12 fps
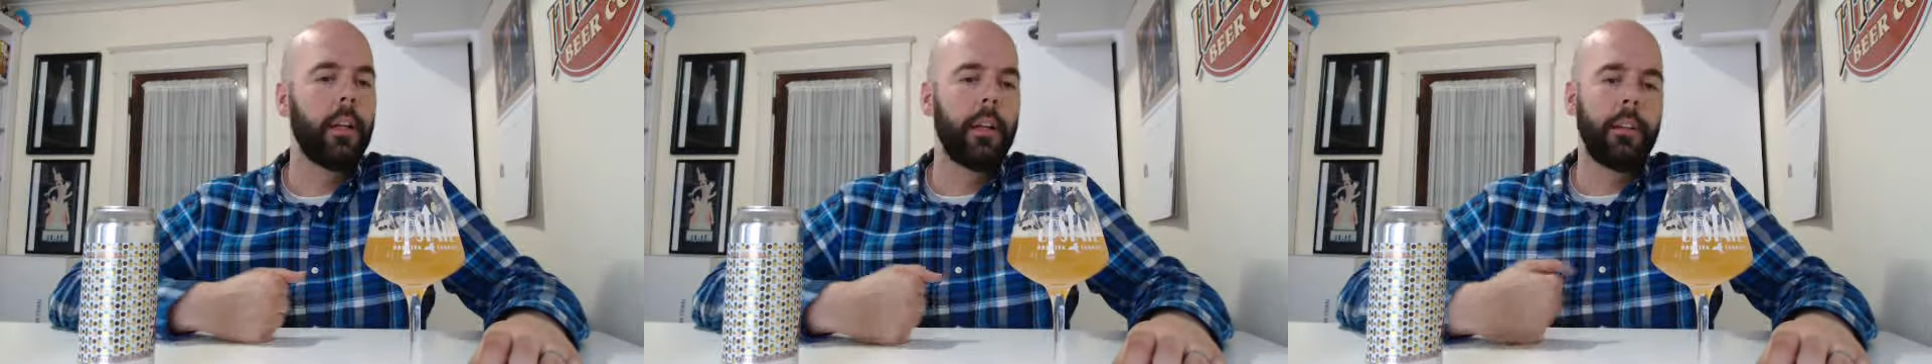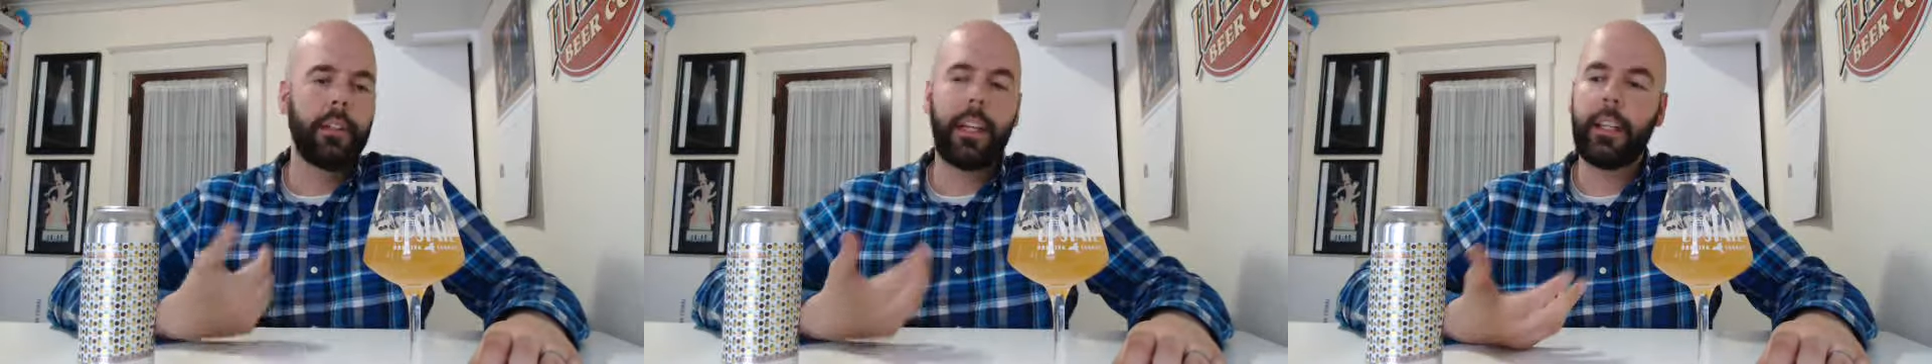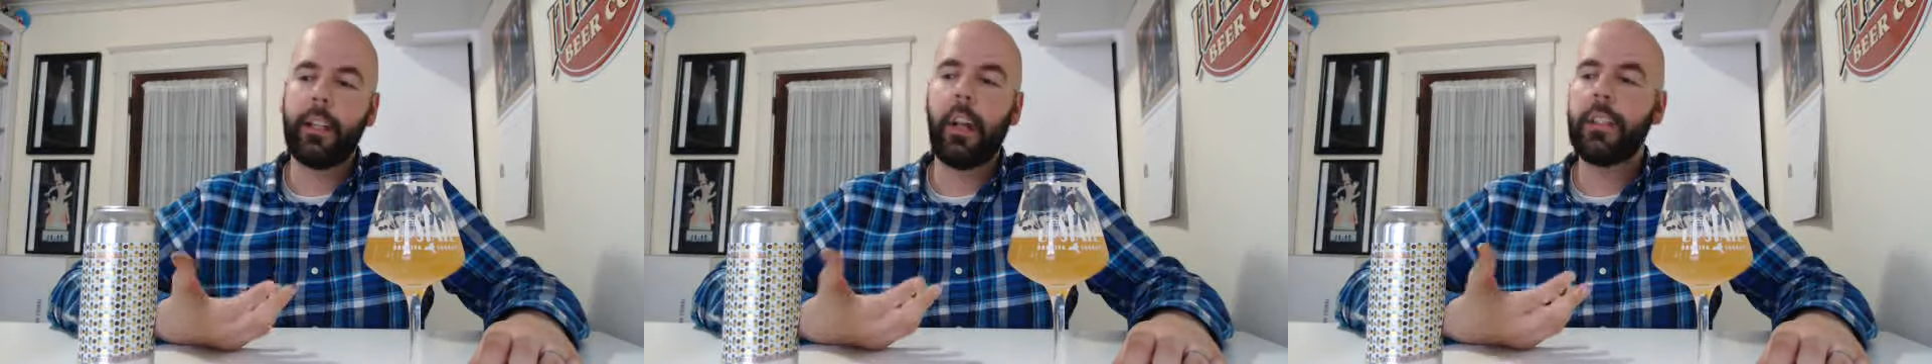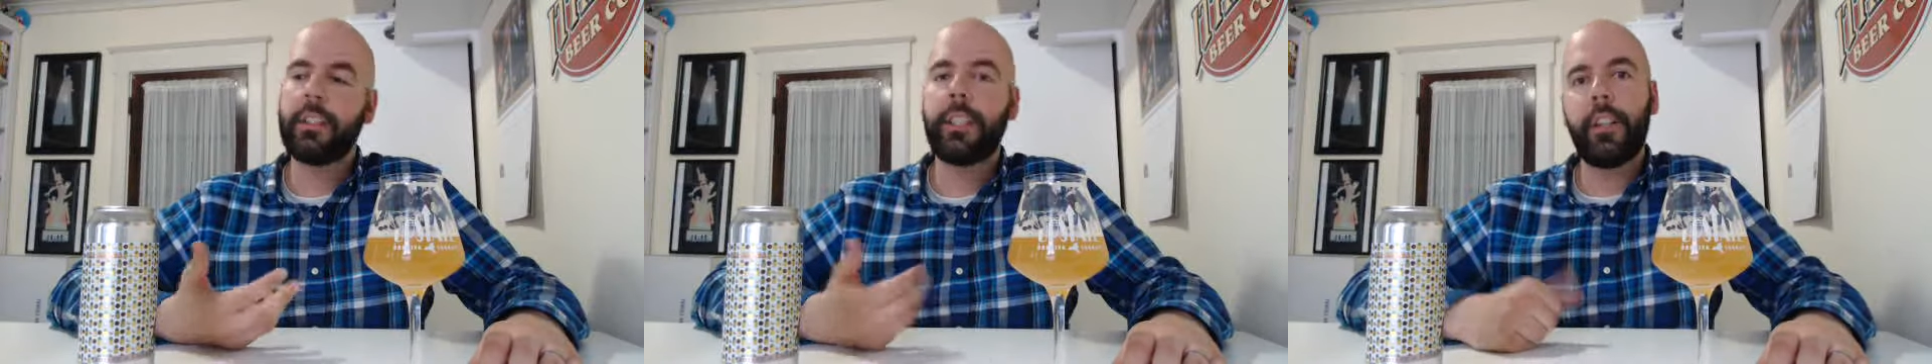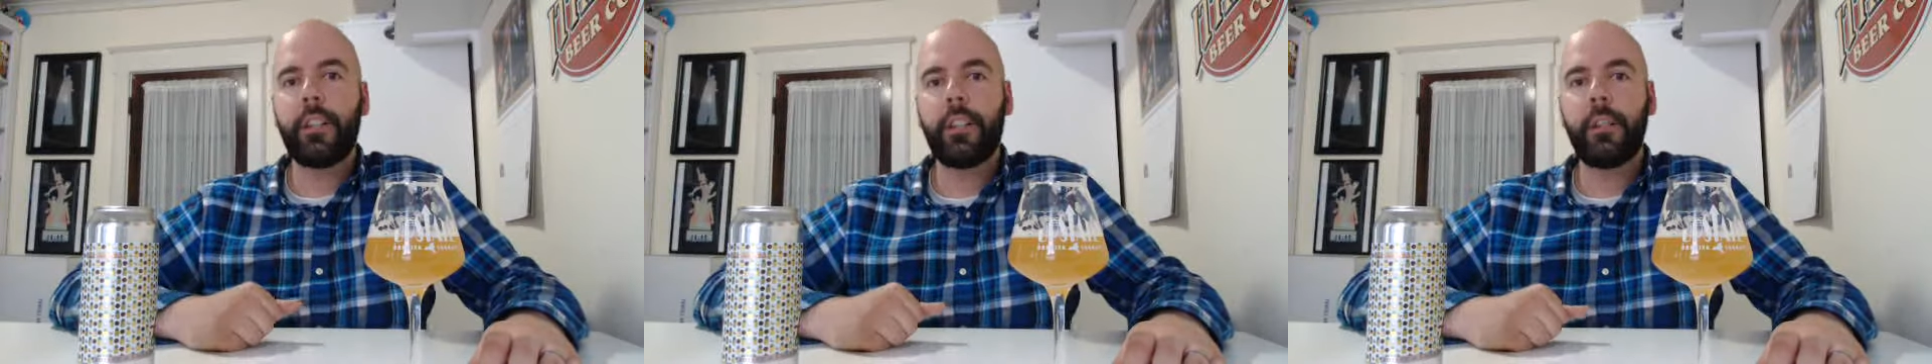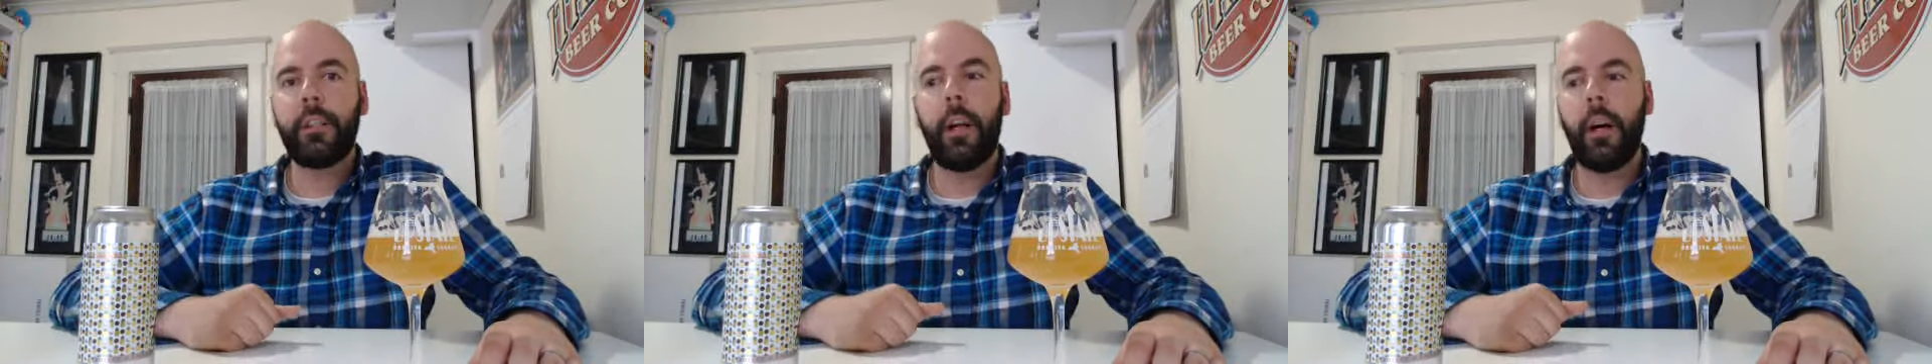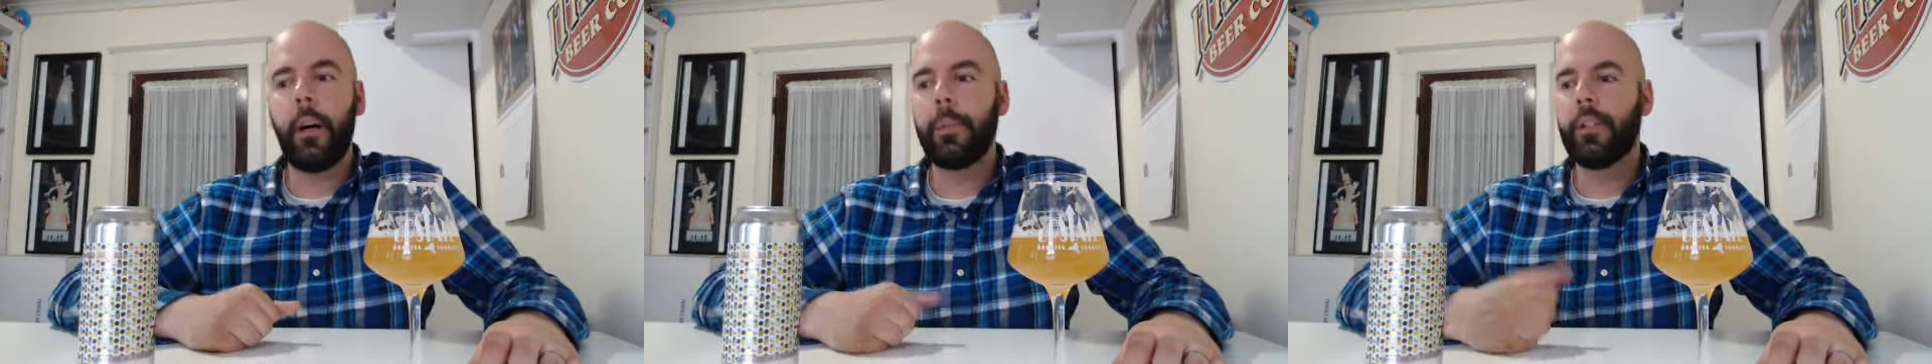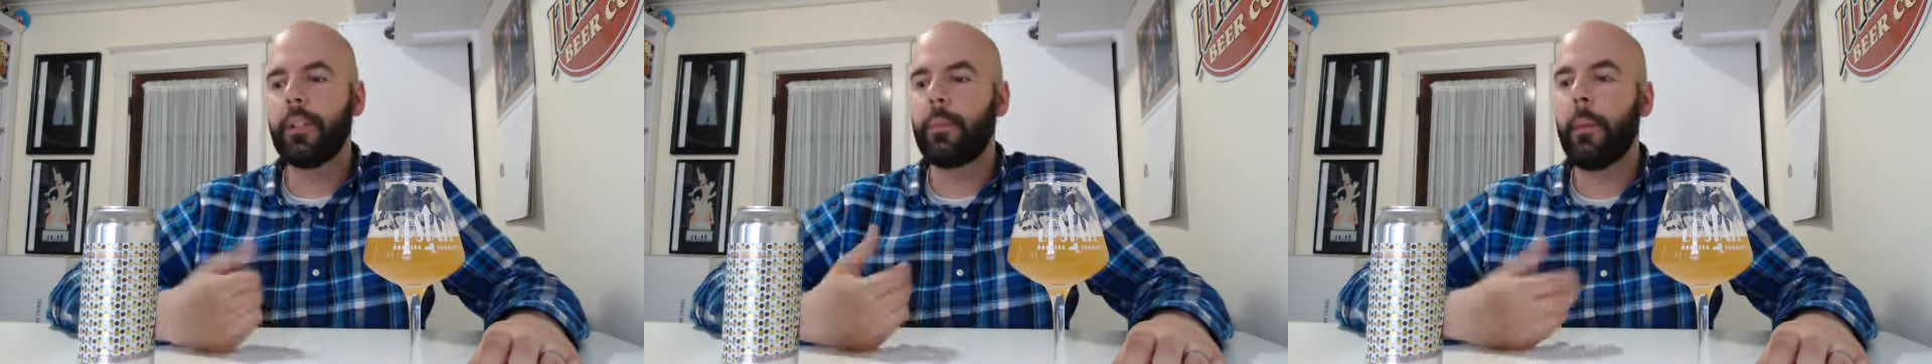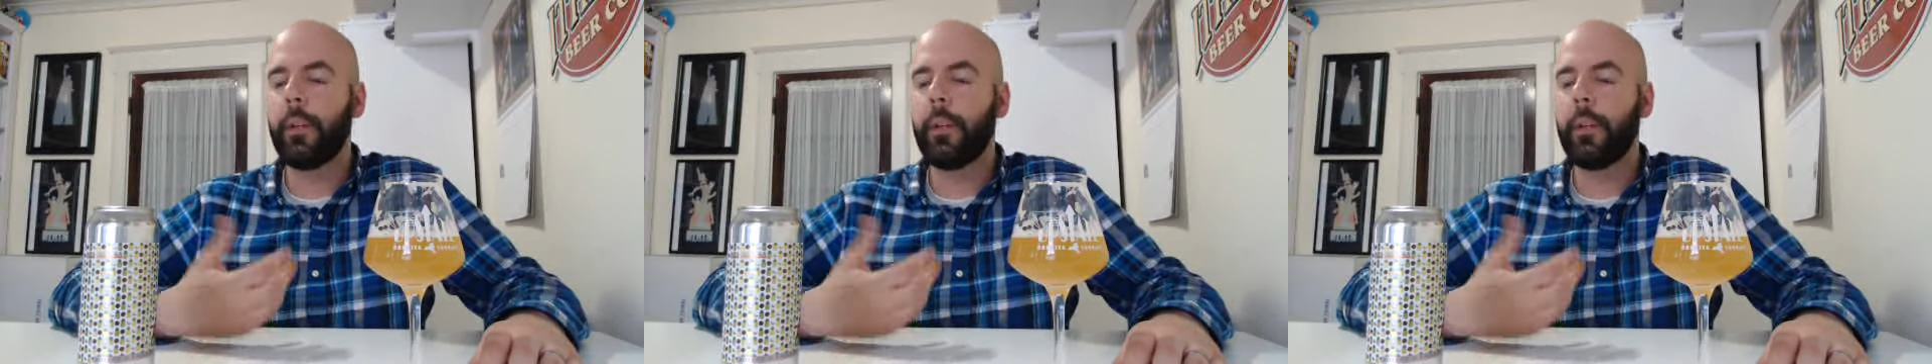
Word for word: like another session, uh, but just maybe